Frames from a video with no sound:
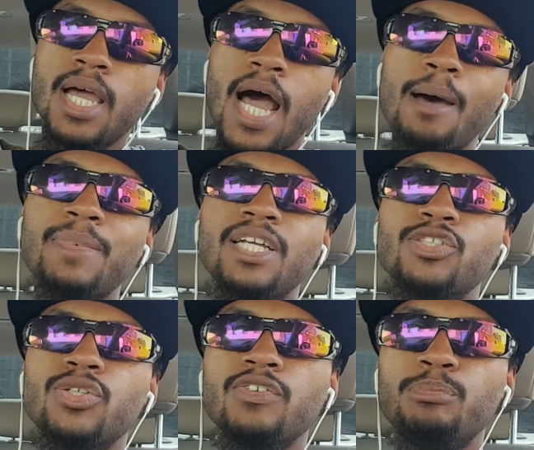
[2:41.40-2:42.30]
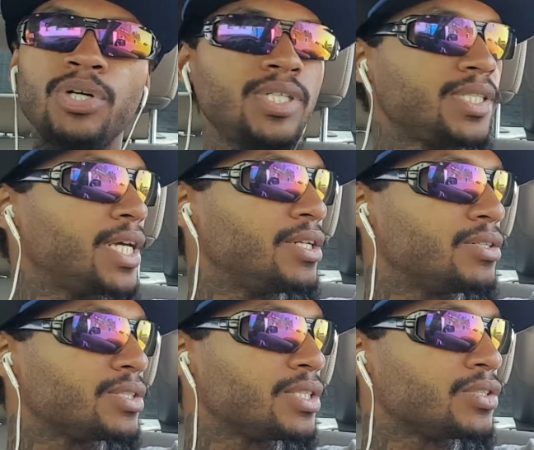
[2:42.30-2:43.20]
I'm not sure if Bernie
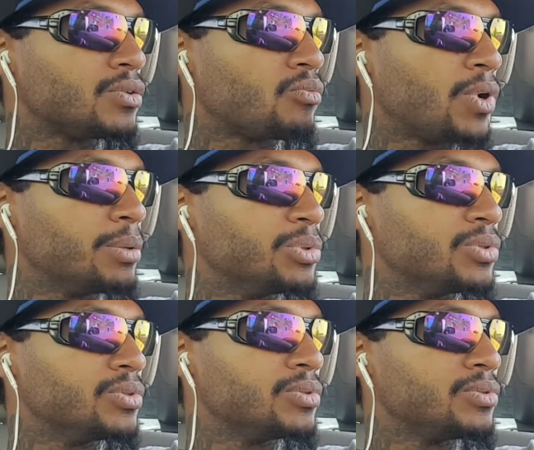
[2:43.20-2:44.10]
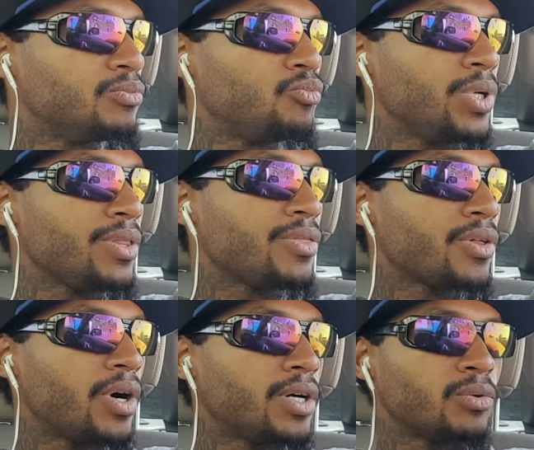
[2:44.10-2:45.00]
Sanders is the rebel we
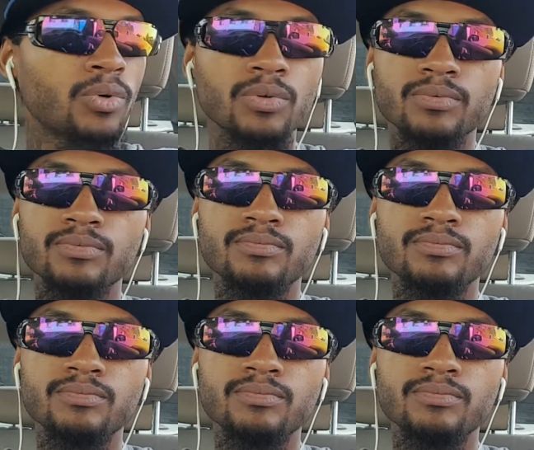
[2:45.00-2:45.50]
thought or